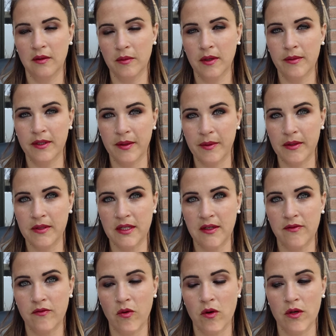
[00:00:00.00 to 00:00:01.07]
probably about day
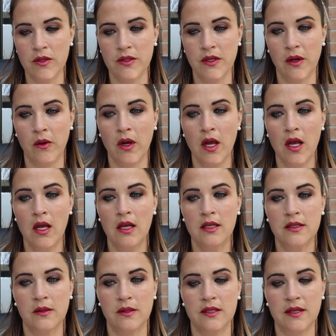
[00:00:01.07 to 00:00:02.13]
4 or so.
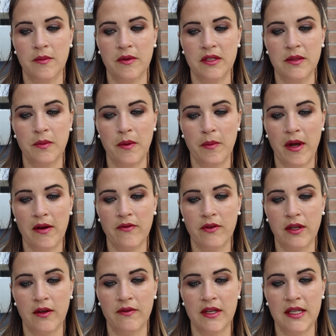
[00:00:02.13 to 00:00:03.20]
So it's something to be
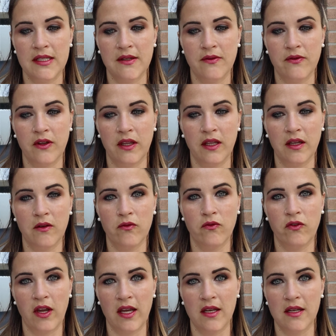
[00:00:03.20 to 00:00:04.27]
mindful of, is a feeling of
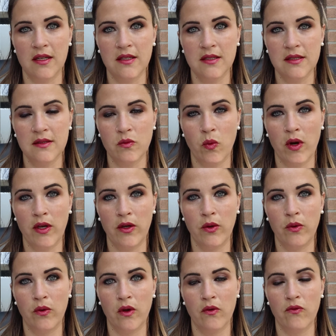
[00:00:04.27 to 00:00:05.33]
faintness when
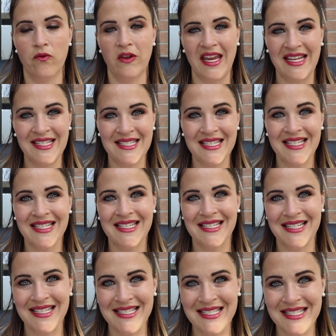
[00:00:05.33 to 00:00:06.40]
you
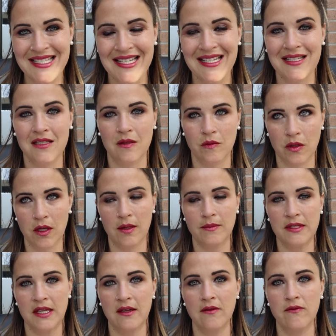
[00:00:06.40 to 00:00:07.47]
faintness is the word I'm
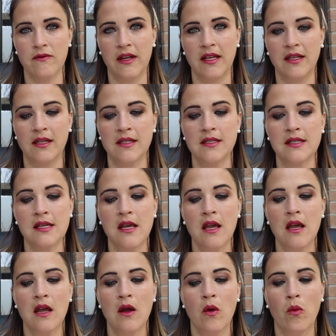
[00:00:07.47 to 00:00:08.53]
saying, faintness,
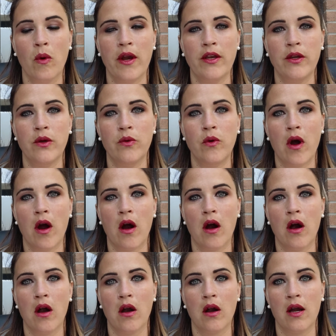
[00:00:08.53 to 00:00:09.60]
when you
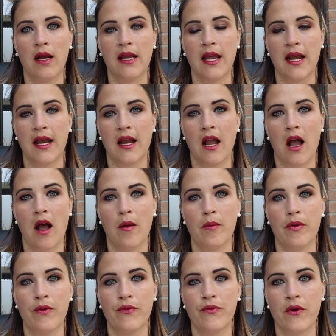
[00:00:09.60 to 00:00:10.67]
are getting up
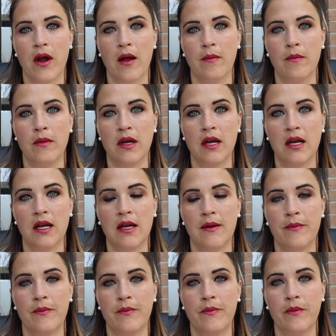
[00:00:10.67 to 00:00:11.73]
from
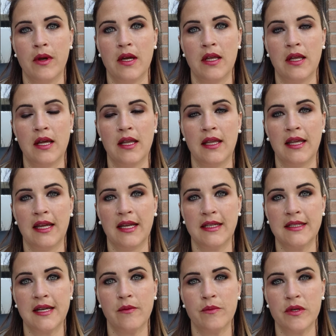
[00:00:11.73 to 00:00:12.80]
a laying
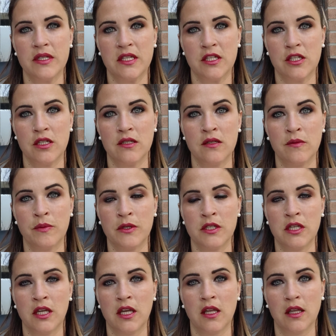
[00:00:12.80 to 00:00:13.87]
down position. So
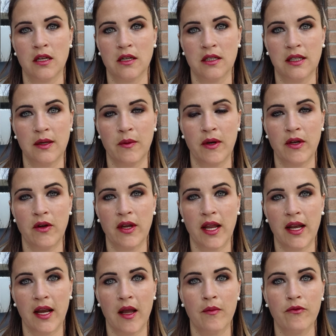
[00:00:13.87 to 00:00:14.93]
particularly when you're
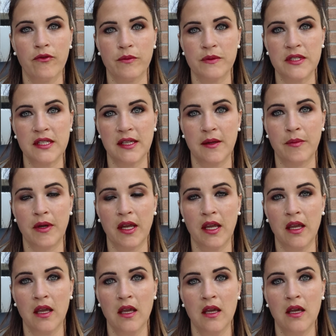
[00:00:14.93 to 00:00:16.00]
getting up from sleeping,